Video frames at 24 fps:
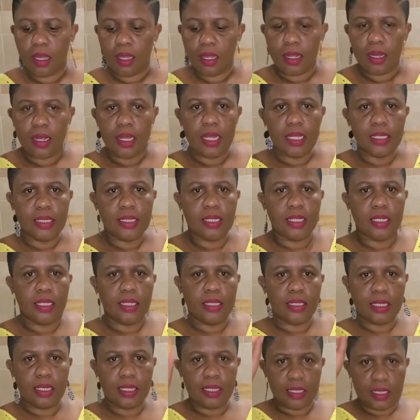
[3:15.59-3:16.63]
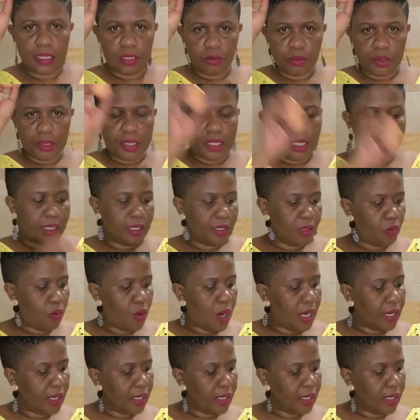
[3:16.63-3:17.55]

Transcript: That's it. And then we take the 1